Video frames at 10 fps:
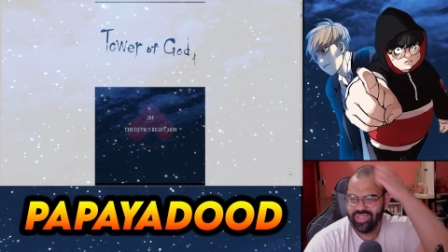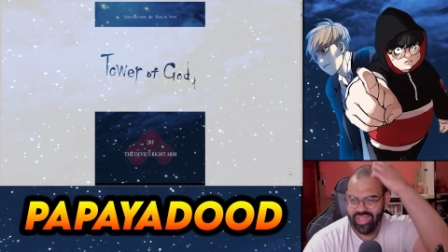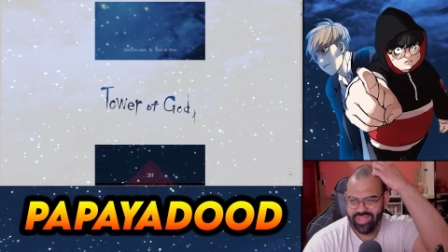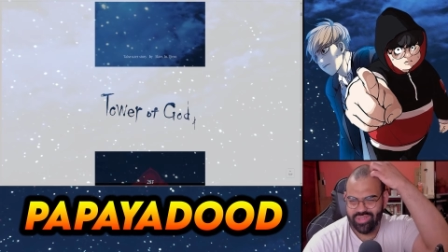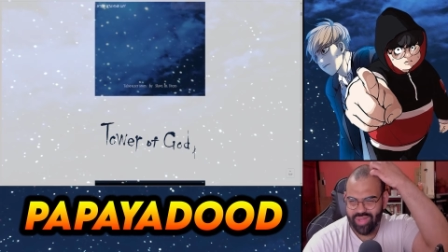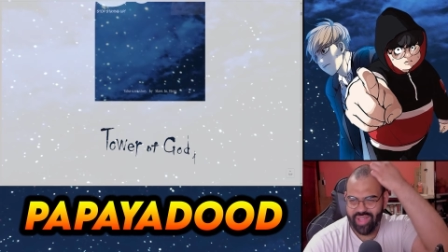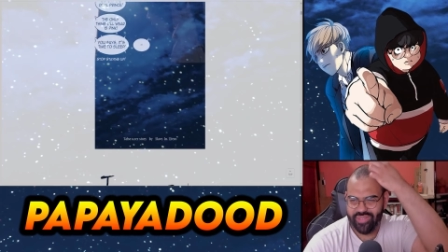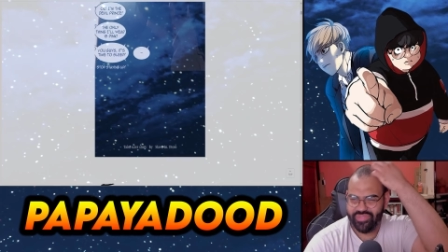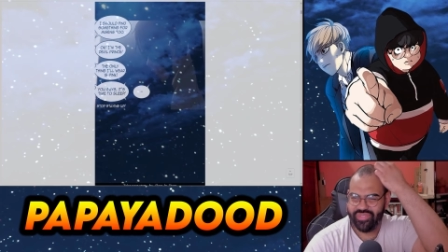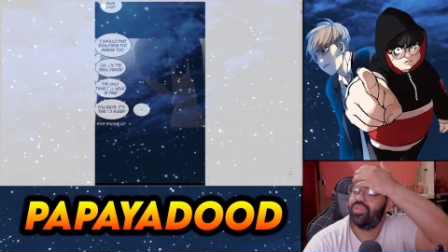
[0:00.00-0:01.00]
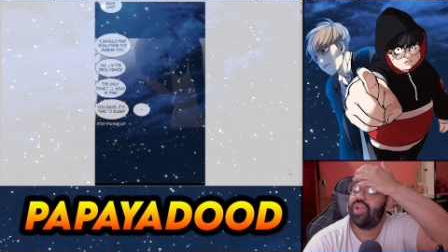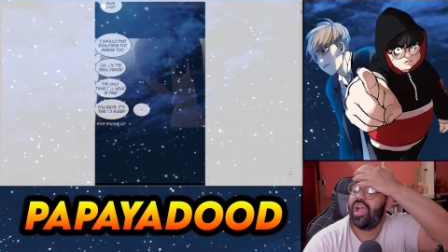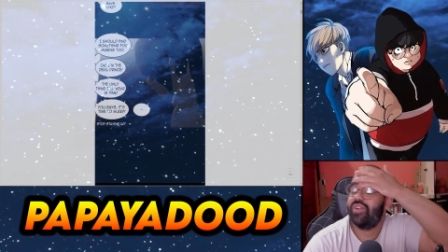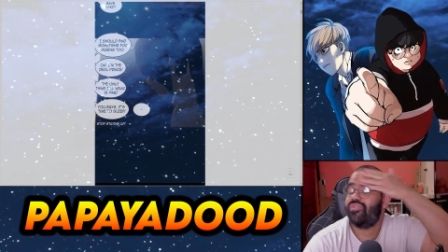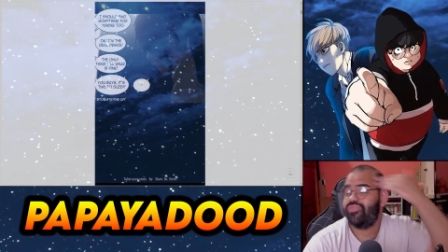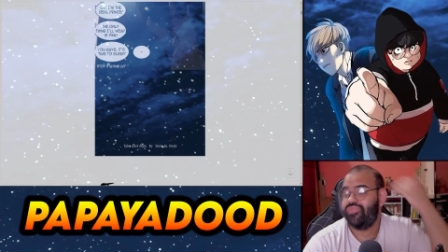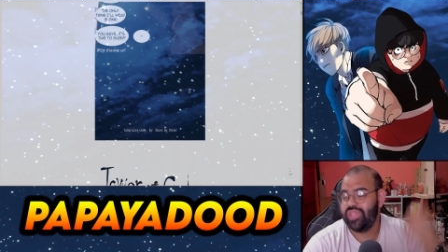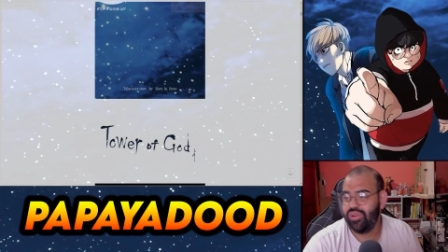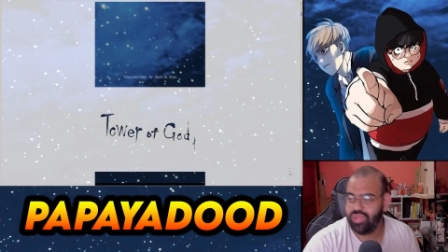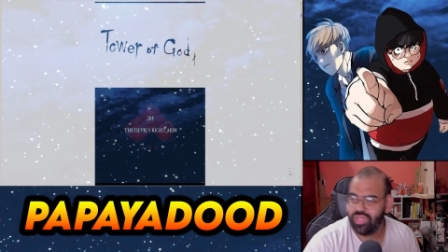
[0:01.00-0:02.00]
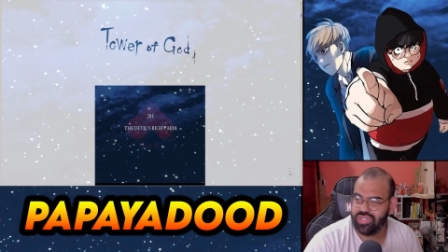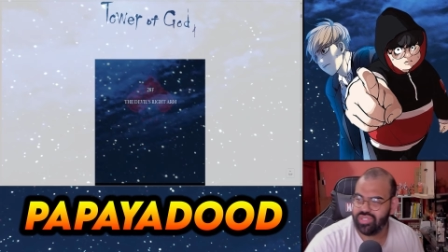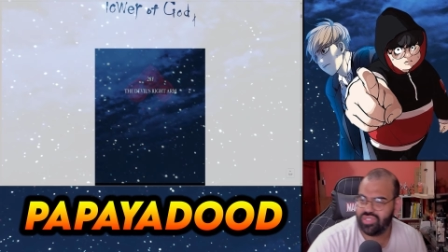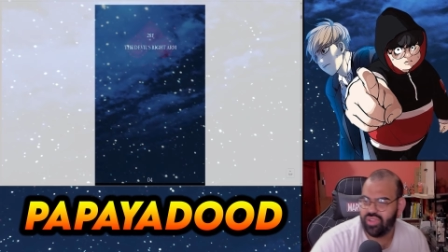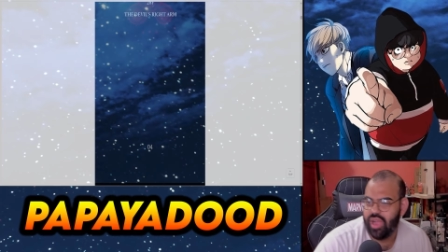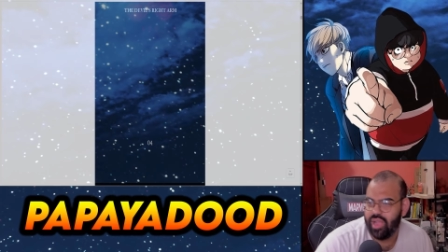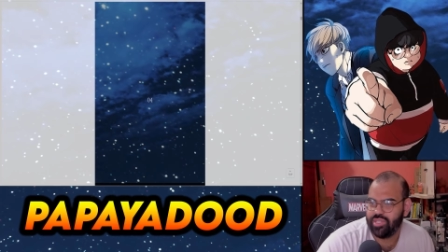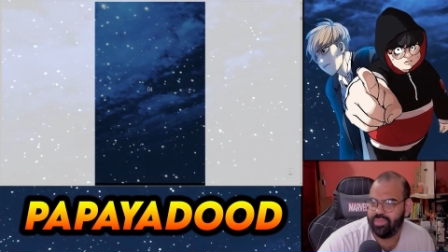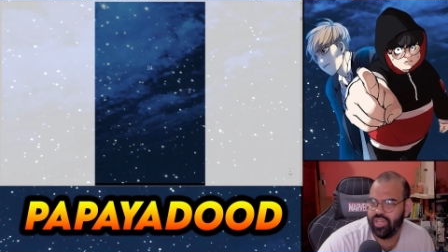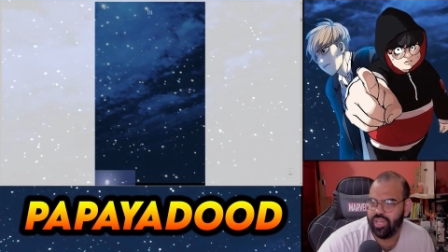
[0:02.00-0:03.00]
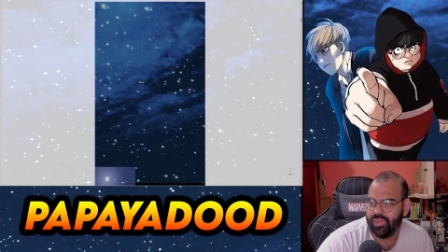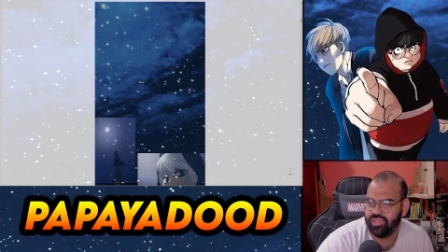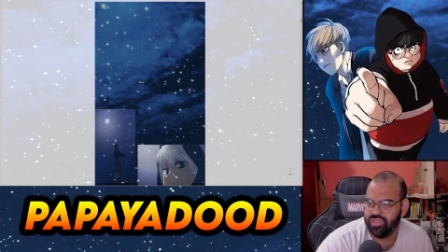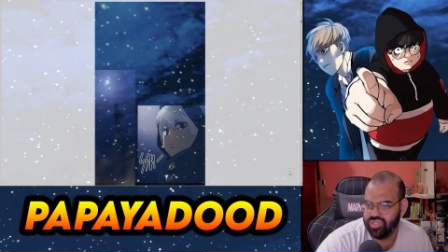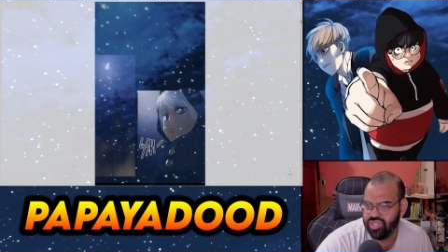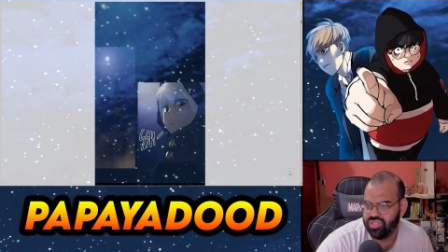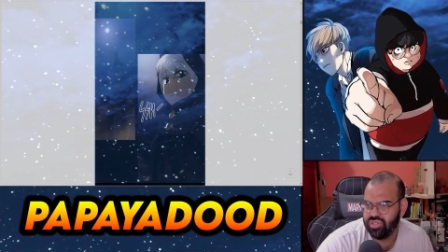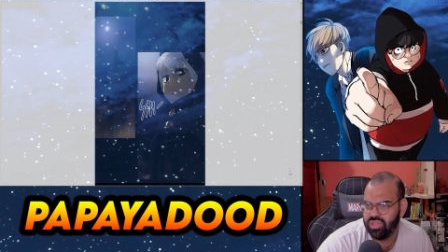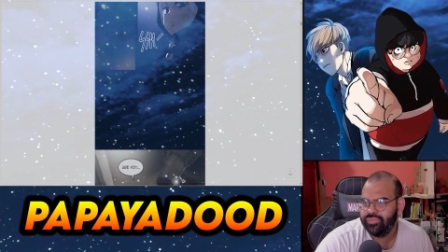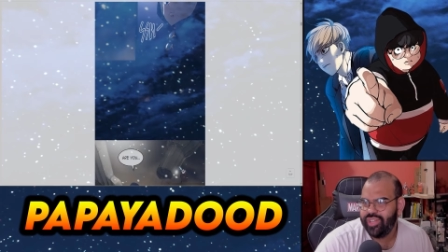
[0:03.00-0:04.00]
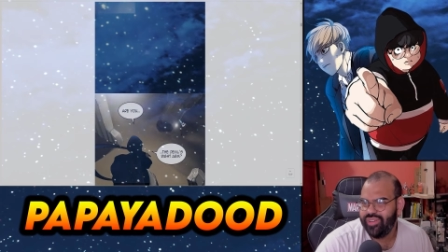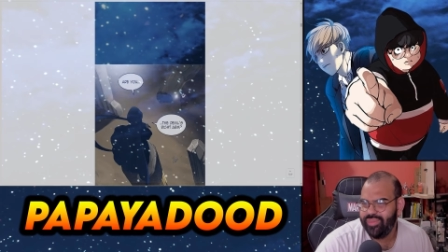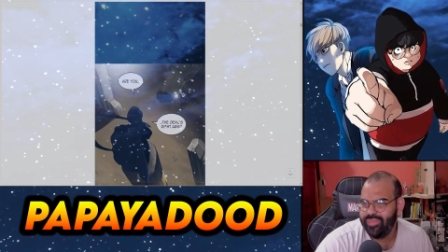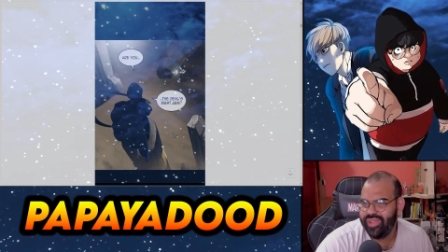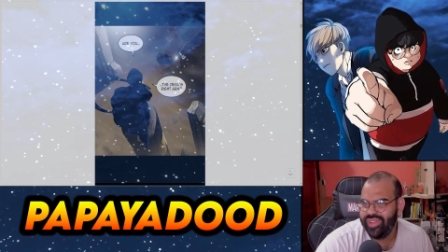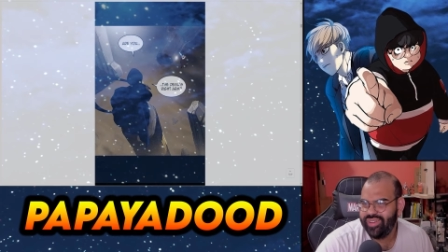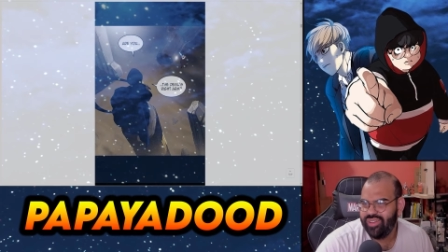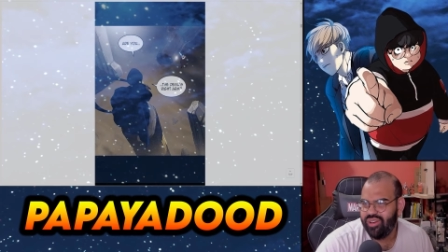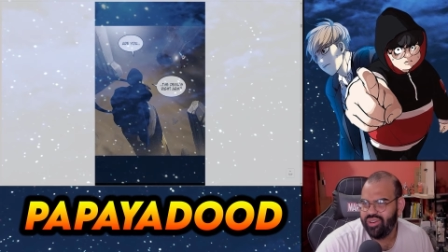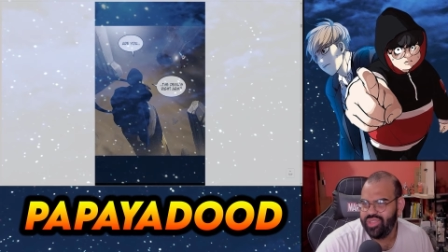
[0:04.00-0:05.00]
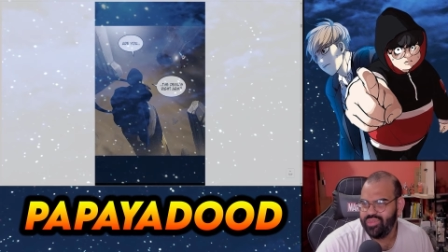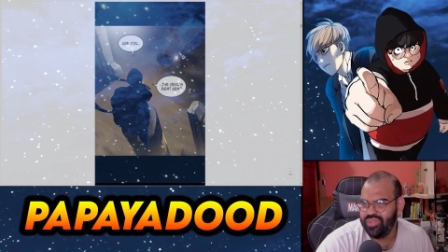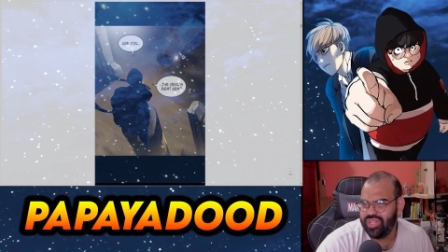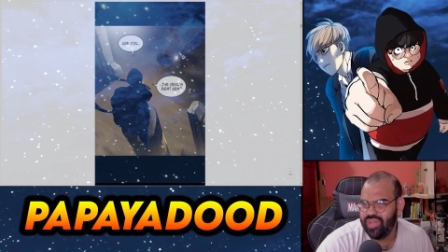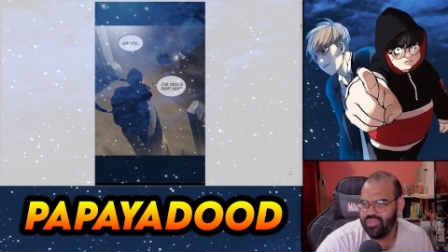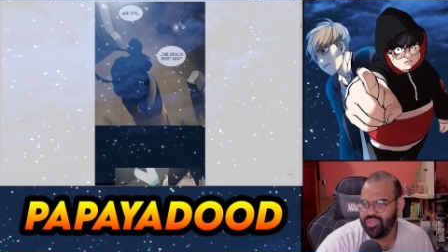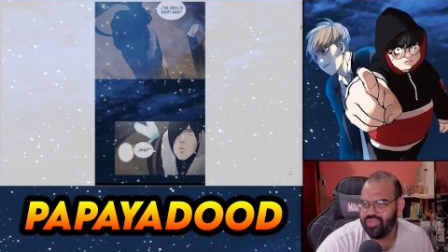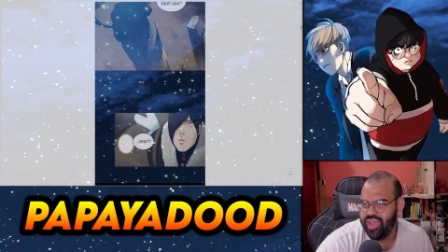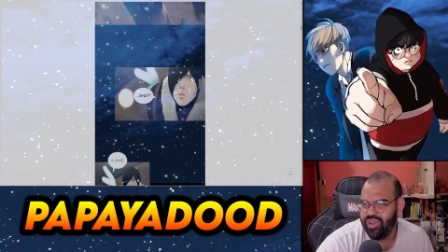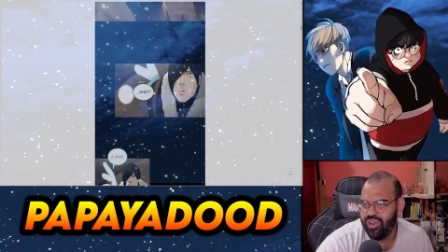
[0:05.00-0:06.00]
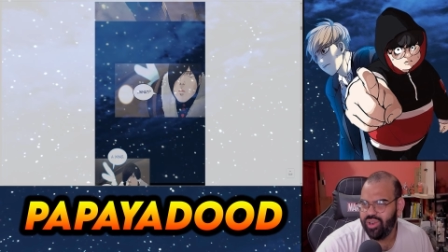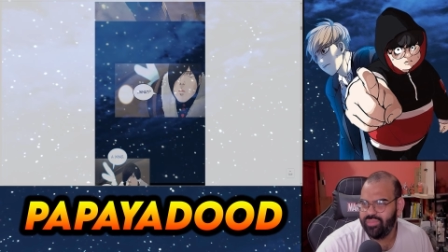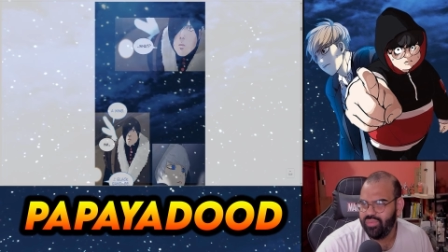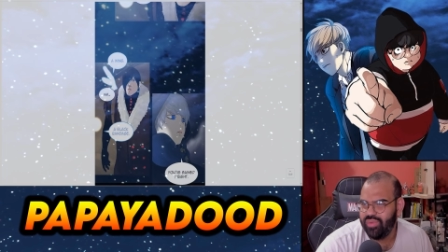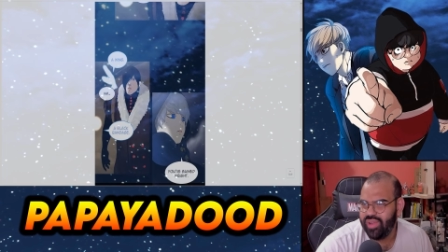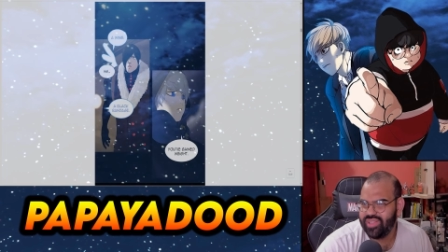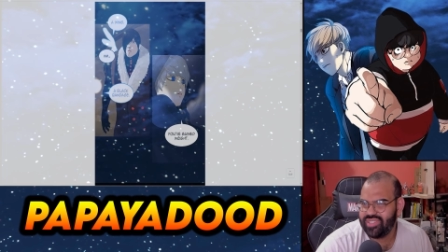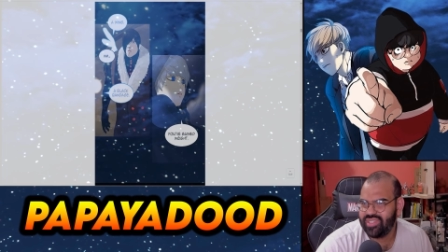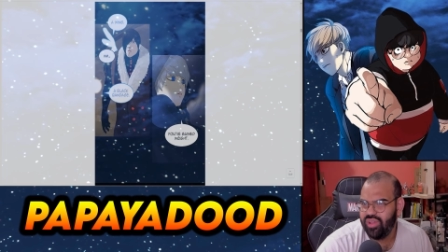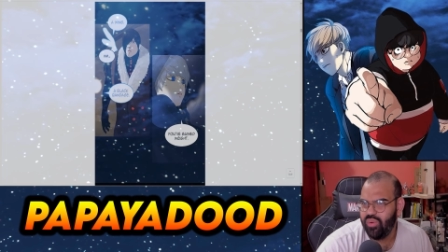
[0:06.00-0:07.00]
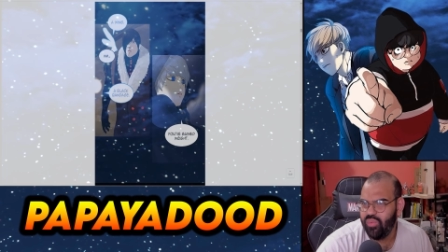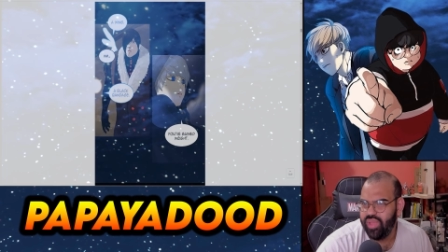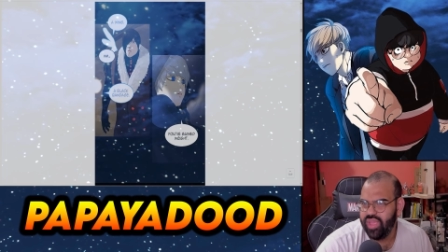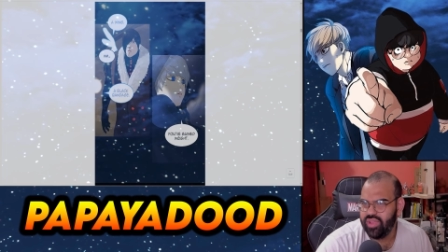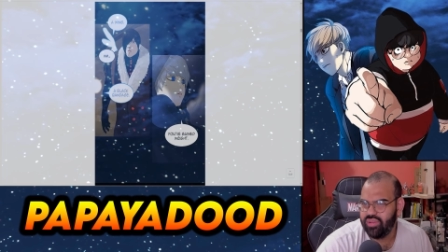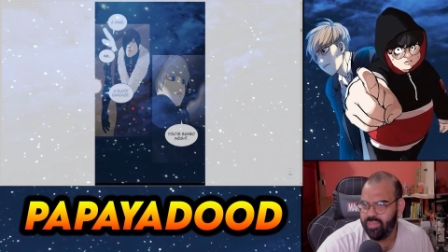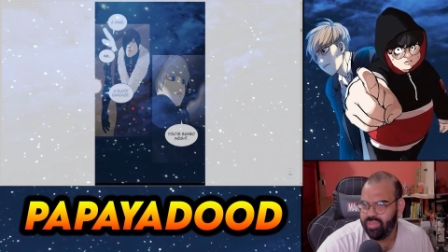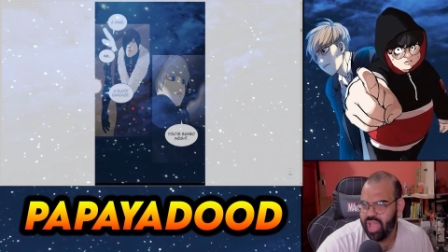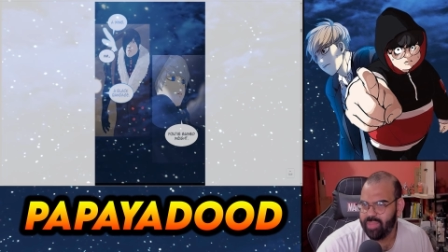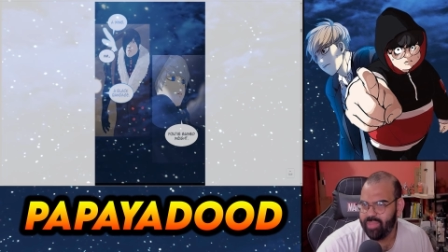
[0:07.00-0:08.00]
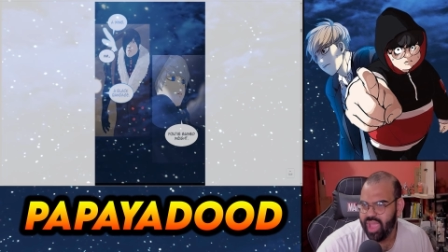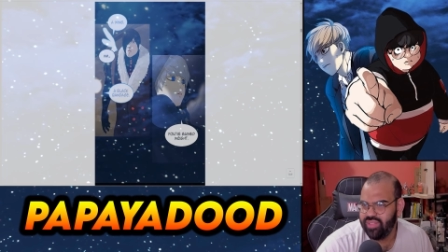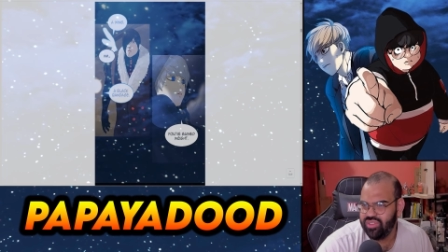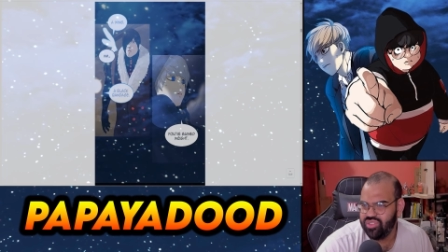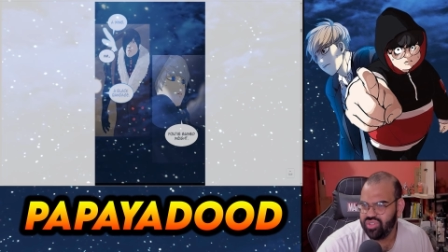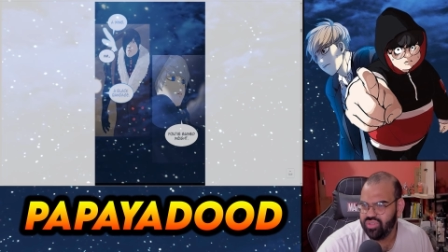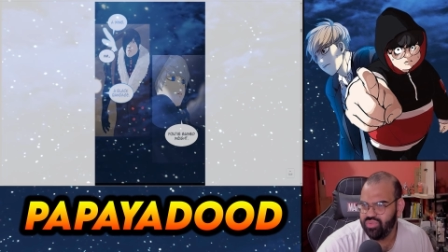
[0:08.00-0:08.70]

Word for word: Yeah, and then you have you have Viole just contemplating about the decision. Oh, man. Are you the devil's right arm? What? A wing. Black bandage.